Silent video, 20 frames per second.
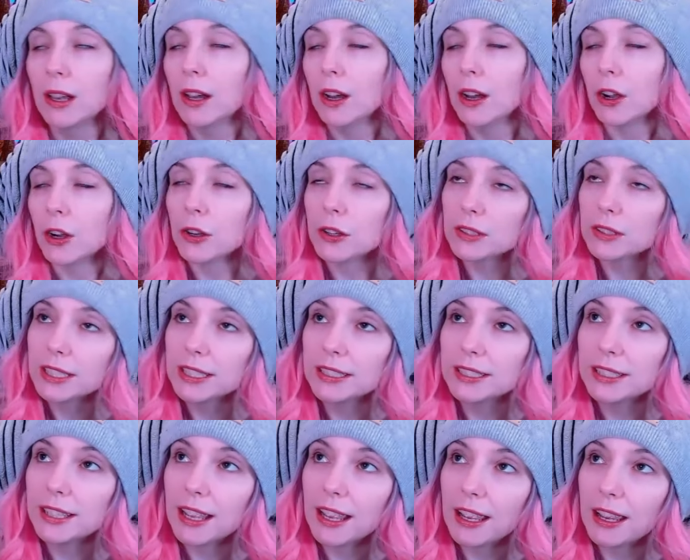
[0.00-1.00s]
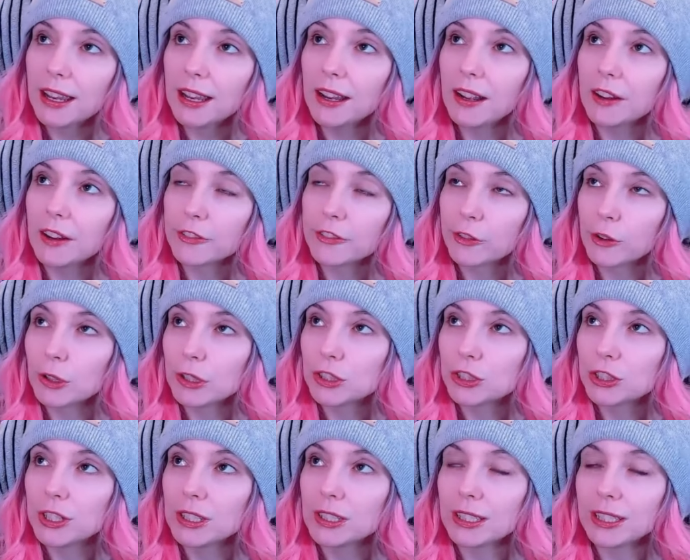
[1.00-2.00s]
early today.
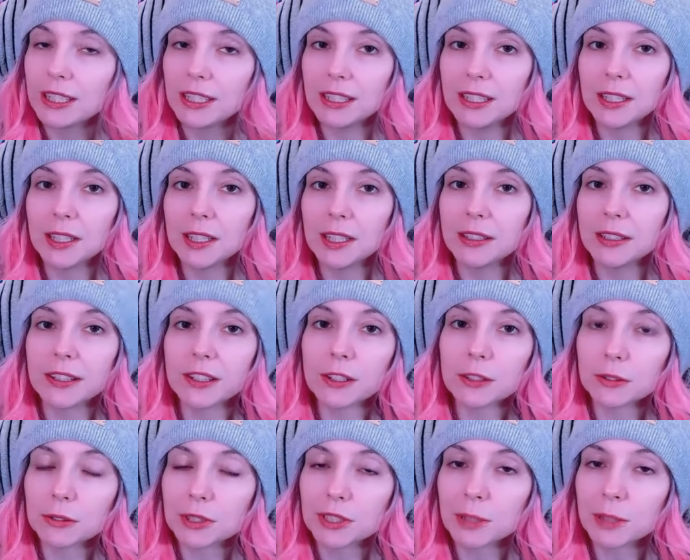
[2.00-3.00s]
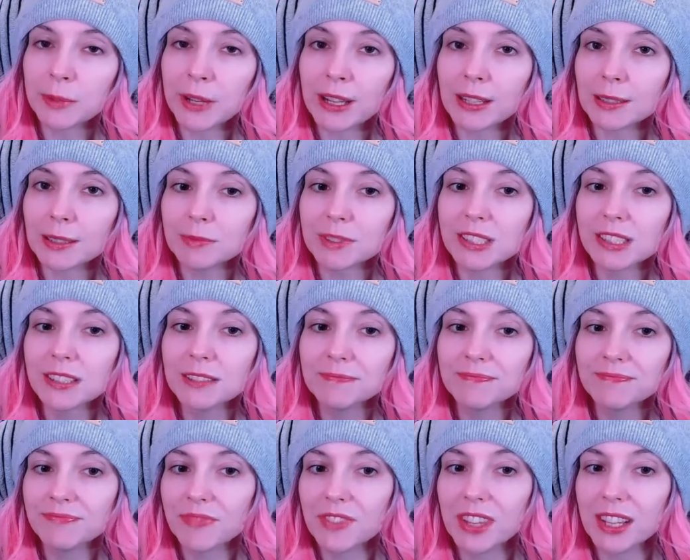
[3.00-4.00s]
Unfortunately, you know, sometimes
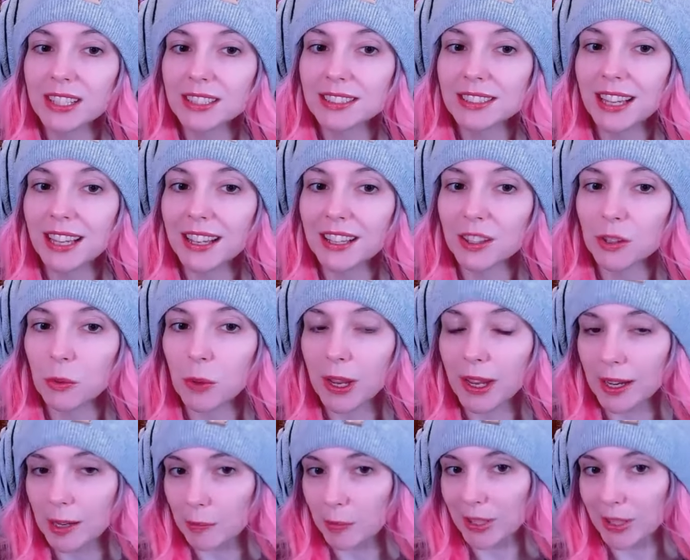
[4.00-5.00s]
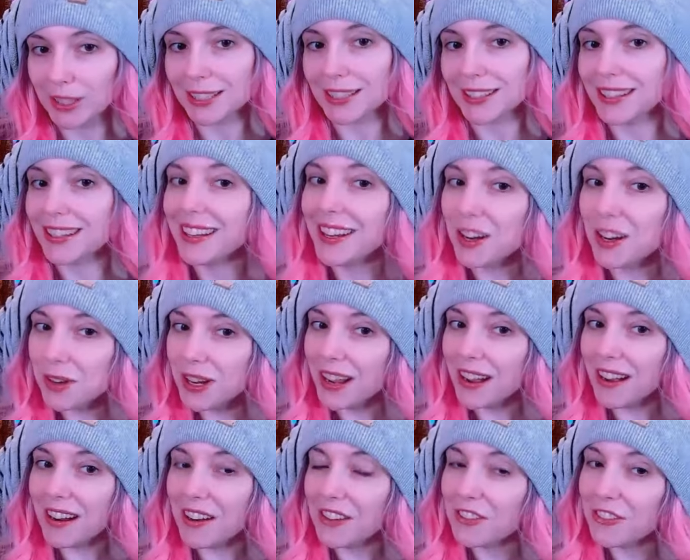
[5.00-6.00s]
things get in the way, but here we
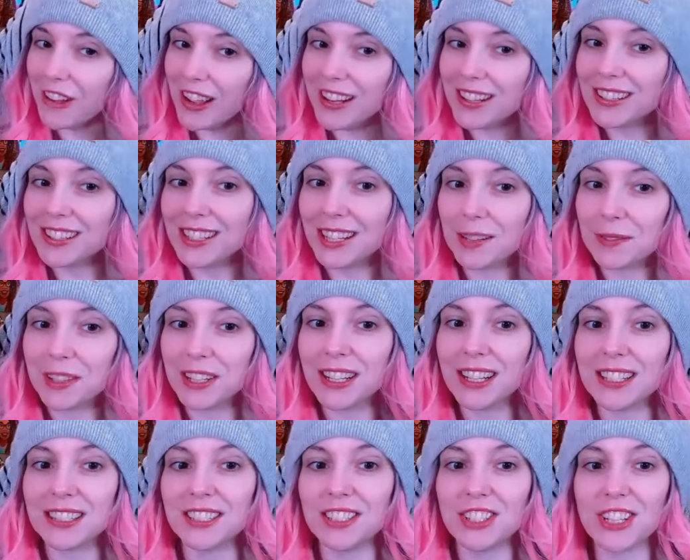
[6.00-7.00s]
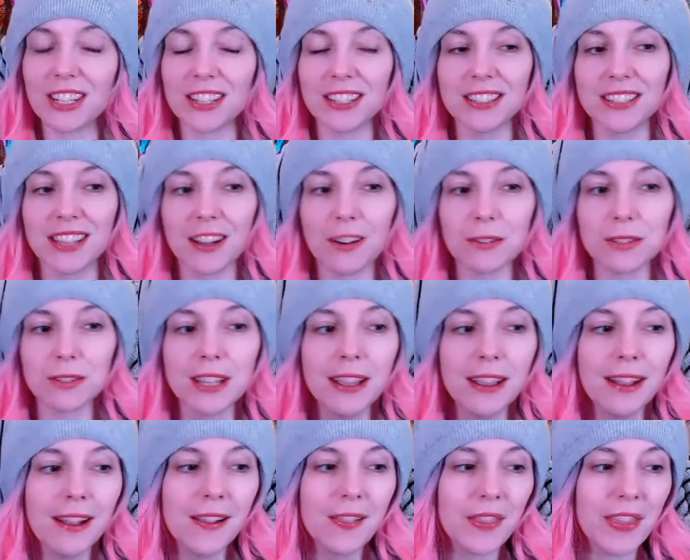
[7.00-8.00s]
are. Finally, I'm going to get to check this out
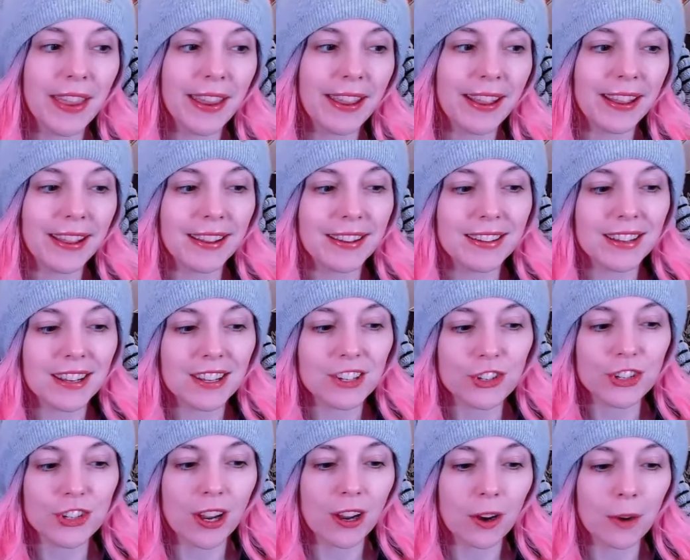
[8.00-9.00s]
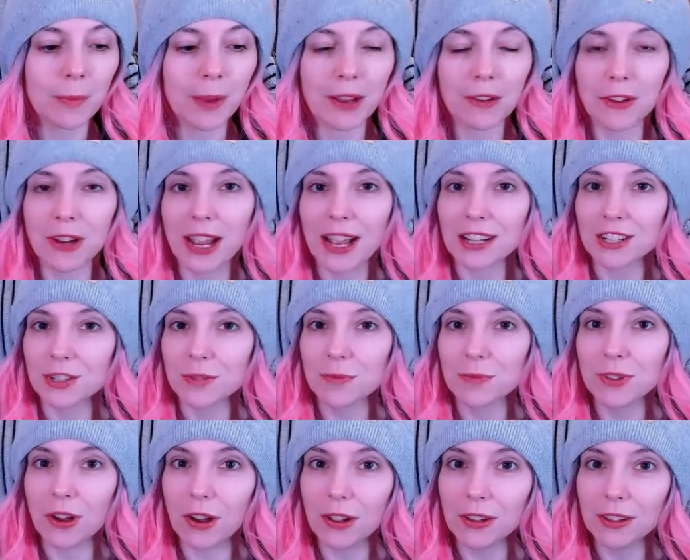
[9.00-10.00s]
and share my reaction
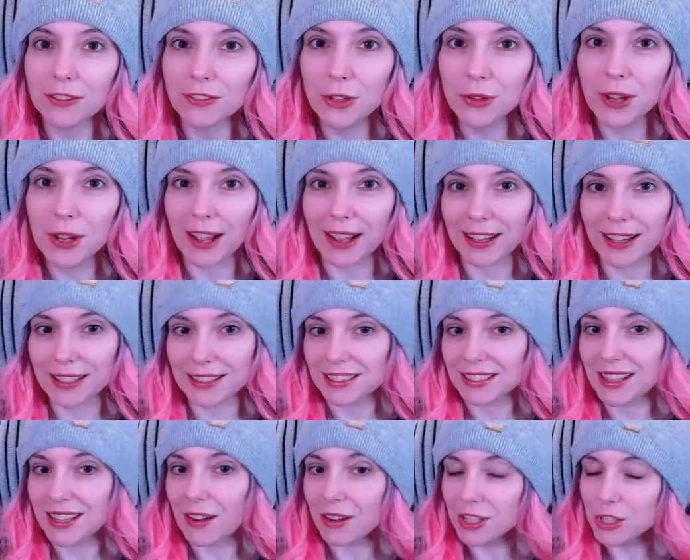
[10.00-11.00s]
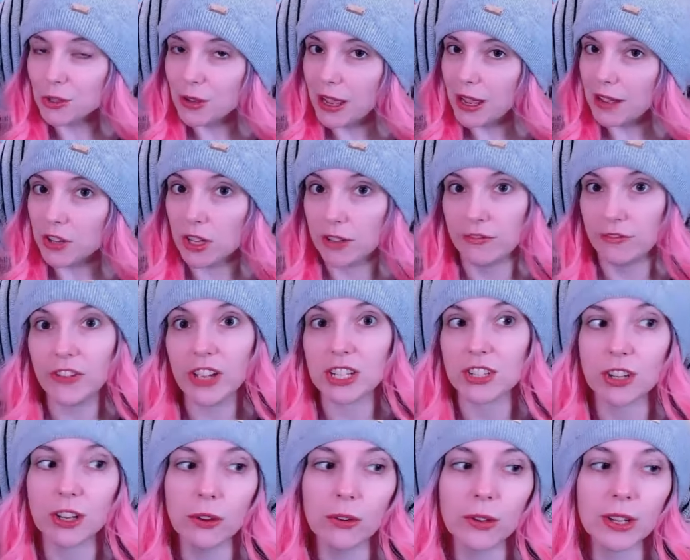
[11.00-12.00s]
with all of you guys. Now, I do have a
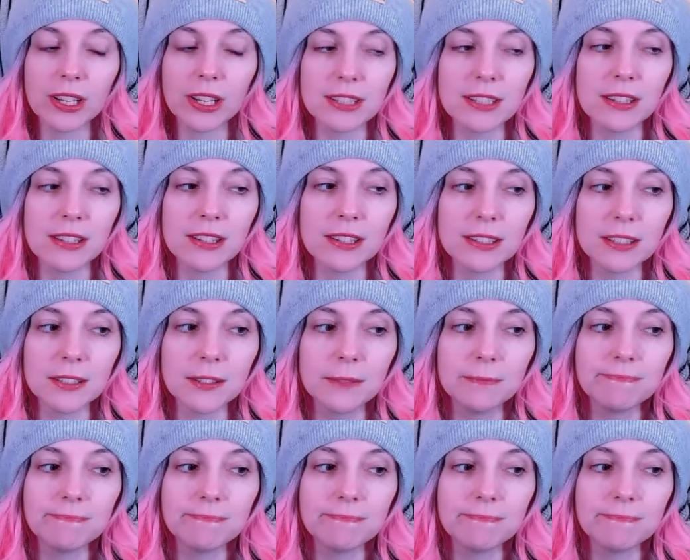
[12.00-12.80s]
confession going into this.